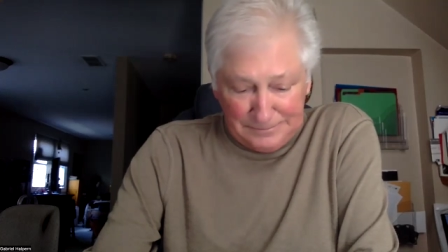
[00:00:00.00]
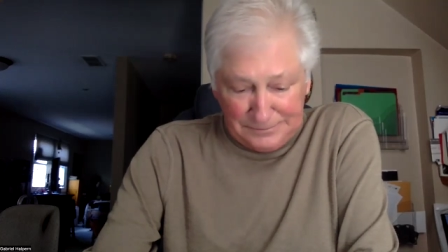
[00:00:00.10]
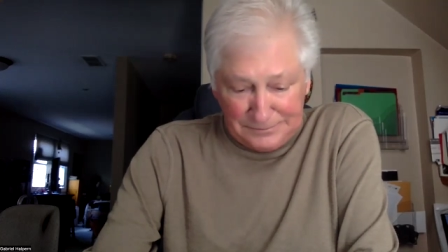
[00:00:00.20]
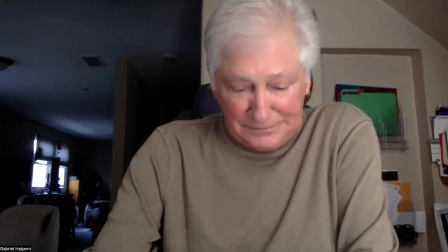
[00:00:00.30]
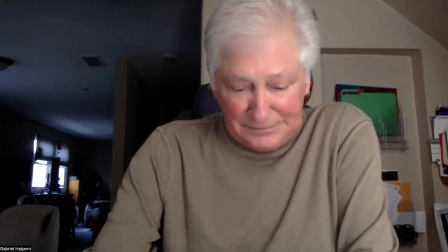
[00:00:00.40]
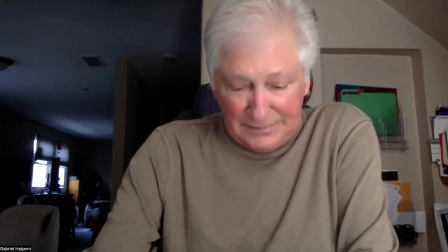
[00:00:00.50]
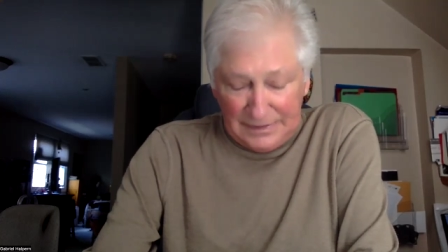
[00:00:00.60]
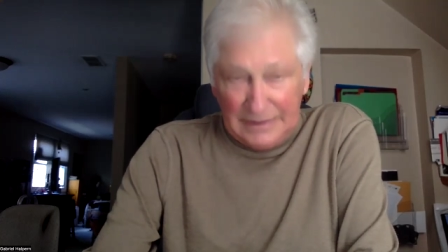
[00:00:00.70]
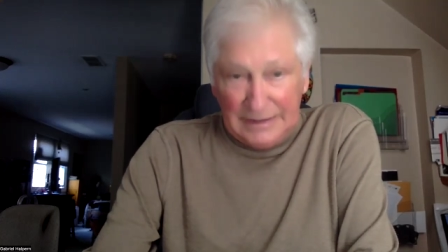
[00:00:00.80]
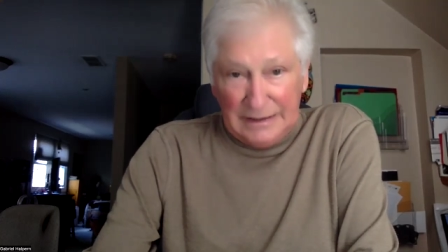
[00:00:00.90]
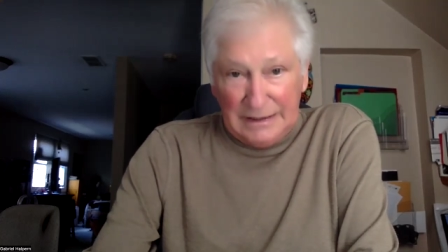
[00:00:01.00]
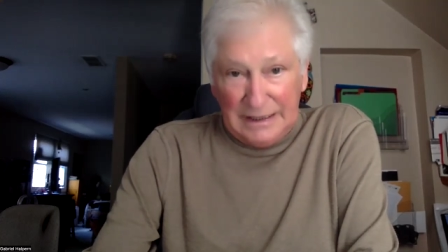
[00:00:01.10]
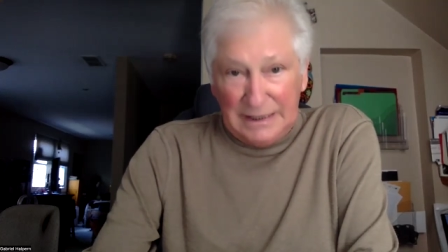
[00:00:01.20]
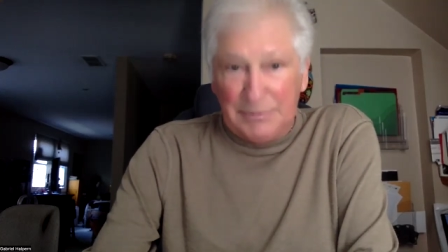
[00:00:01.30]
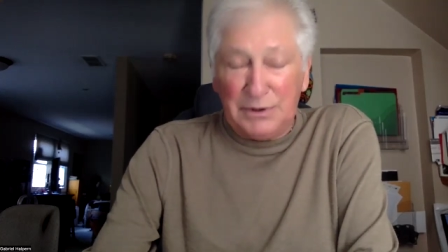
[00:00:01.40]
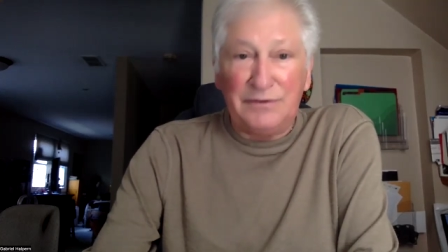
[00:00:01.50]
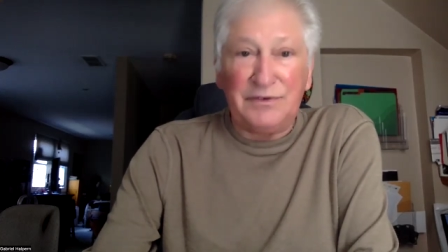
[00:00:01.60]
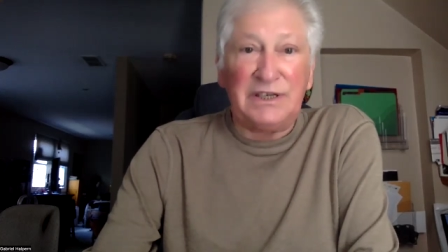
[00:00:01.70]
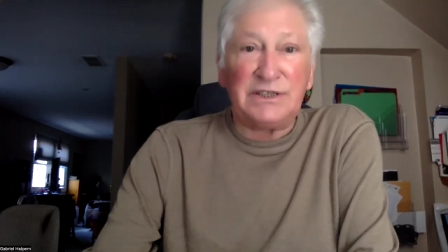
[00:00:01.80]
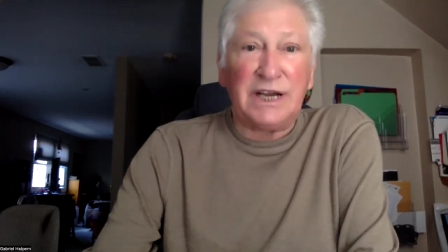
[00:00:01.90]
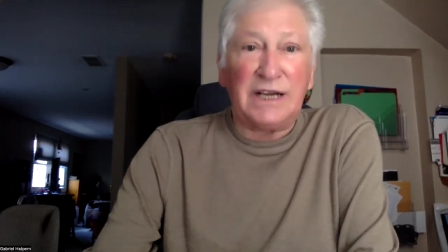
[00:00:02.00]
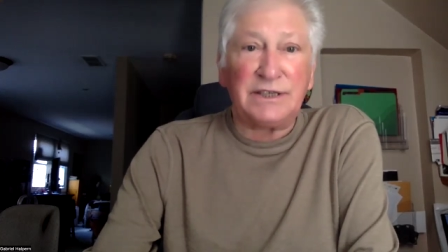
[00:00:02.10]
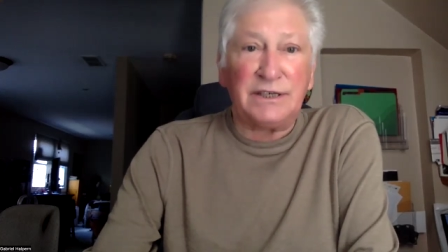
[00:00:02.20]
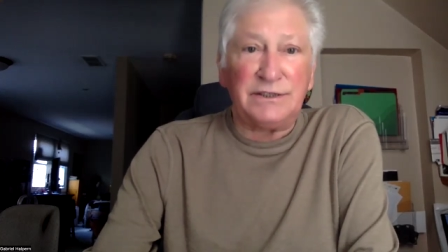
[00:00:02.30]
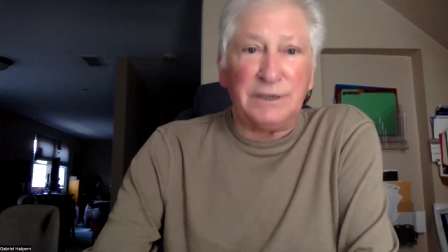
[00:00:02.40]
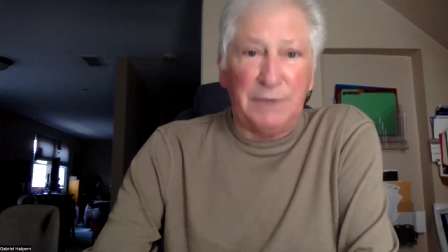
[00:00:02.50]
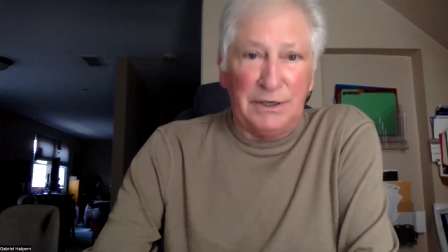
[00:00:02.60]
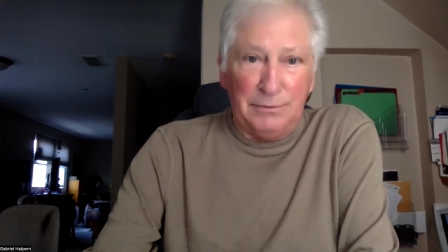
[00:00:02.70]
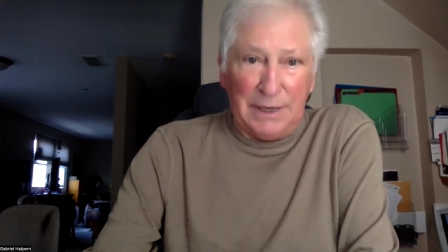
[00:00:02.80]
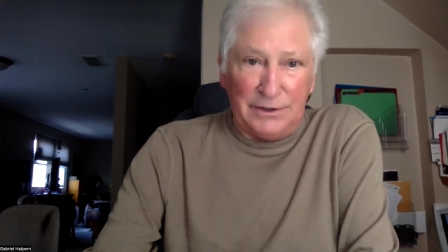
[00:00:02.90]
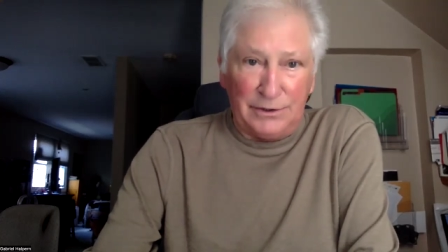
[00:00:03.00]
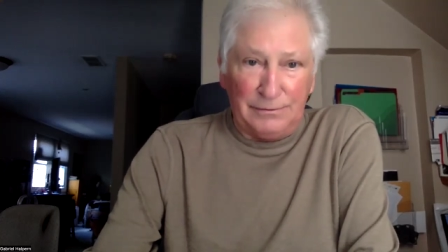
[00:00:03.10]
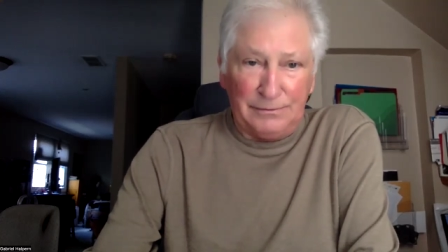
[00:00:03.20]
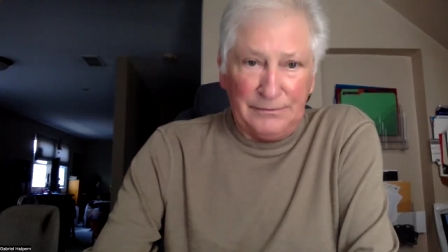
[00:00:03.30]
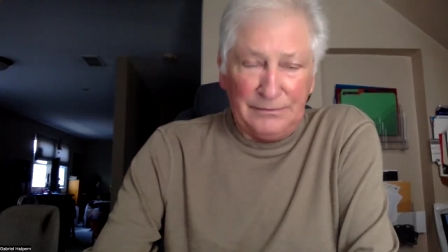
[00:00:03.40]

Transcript: And the beauty of initiation is you meet your mentor,